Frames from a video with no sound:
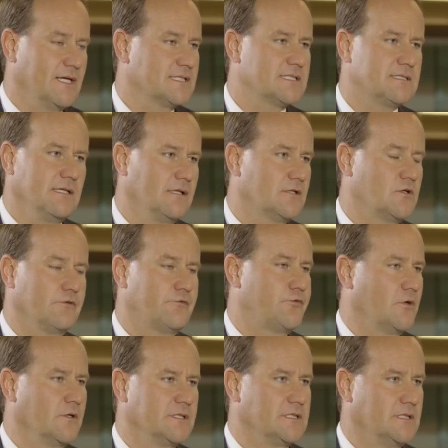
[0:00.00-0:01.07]
still
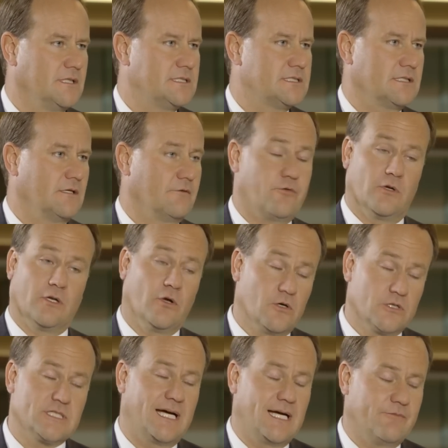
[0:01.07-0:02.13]
confronted for a
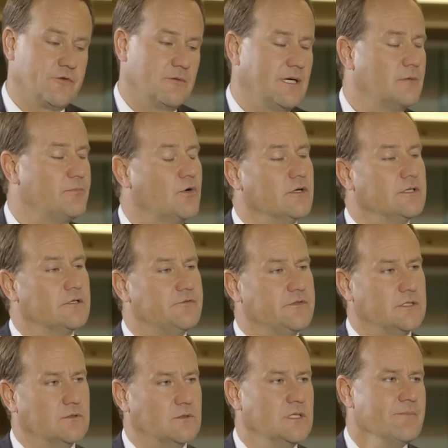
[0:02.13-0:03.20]
long time from our point of
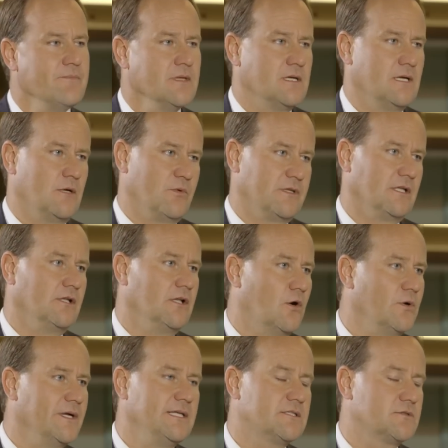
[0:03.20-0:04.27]
view with a
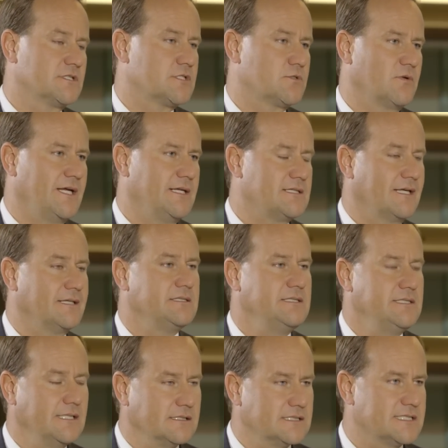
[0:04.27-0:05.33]
low interest rate and
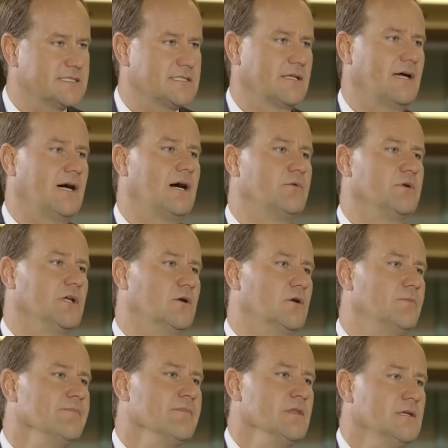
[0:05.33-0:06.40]
yield
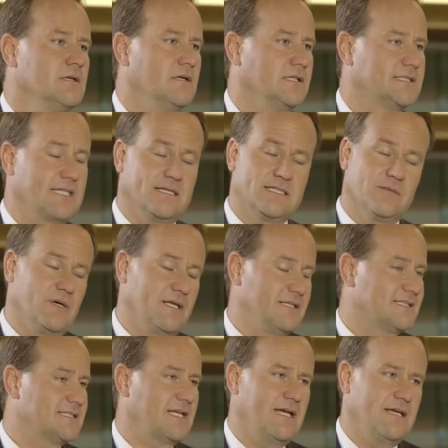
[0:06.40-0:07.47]
scenario. Sentiment
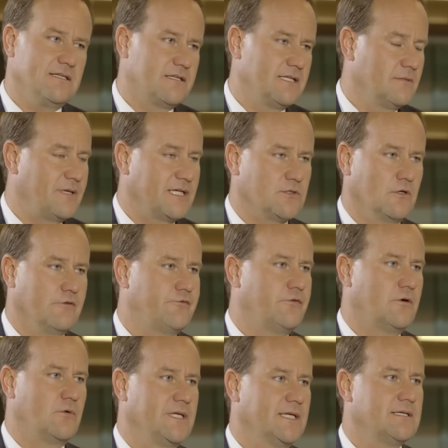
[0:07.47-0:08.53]
is anything but
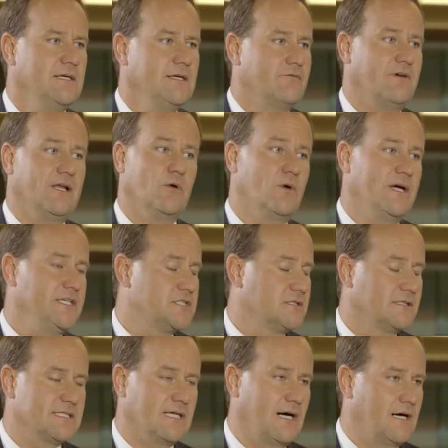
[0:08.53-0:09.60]
euphoric.
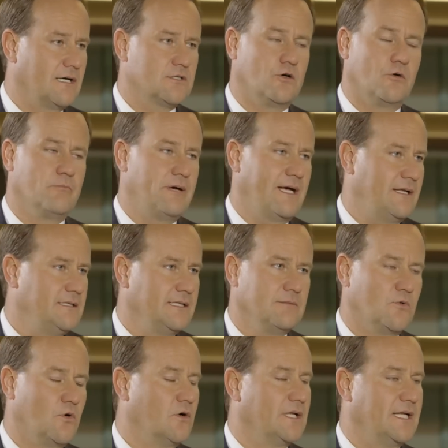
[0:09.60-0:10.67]
Valuations are compelling
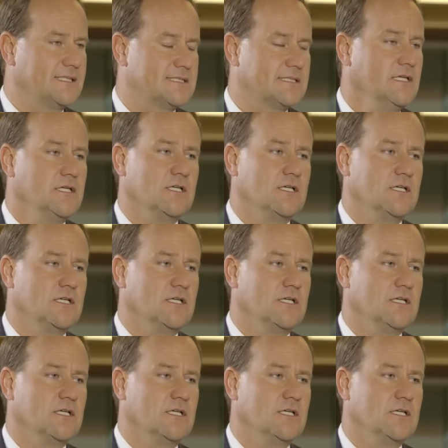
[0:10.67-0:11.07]
more or less